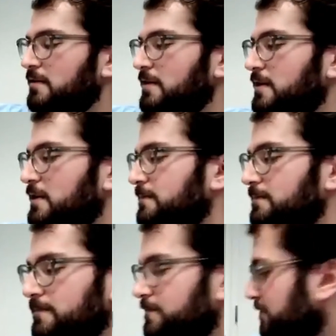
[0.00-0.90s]
Let's
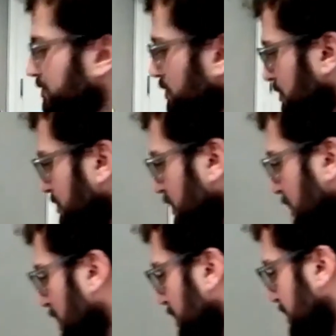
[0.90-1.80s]

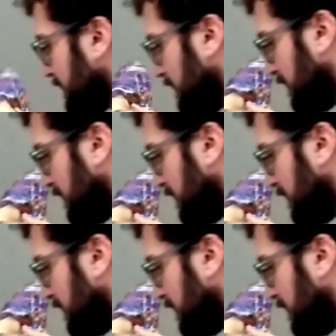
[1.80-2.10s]
see.